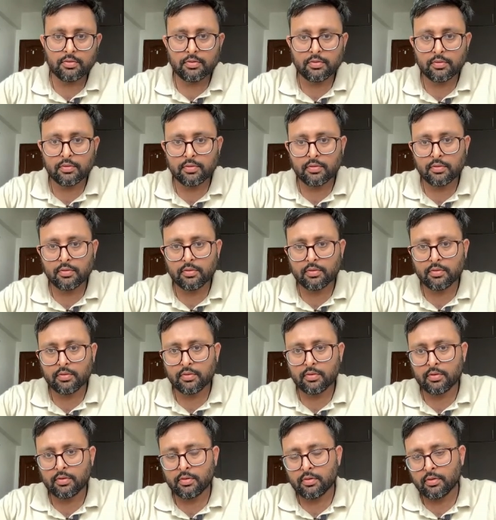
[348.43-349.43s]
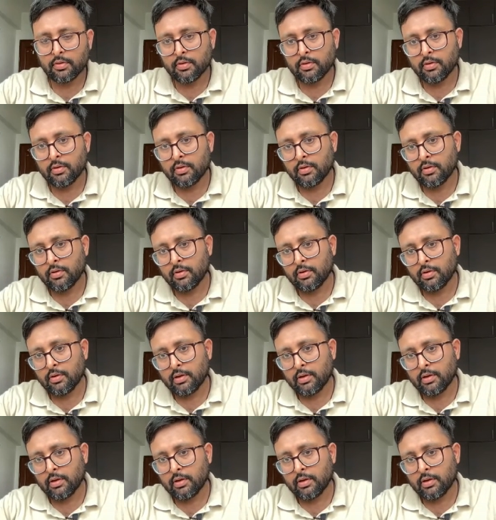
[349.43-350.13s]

[no speech]